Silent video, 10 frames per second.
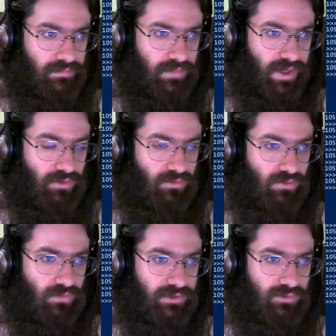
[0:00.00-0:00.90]
I don't know
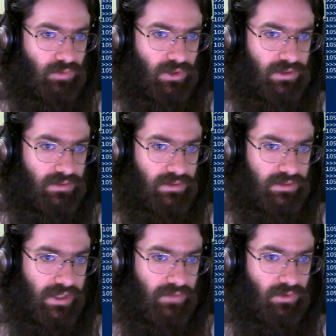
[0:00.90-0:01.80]
if this will work, because
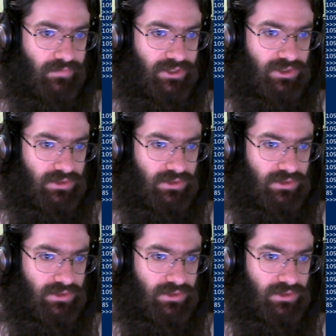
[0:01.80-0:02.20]
I have one of each.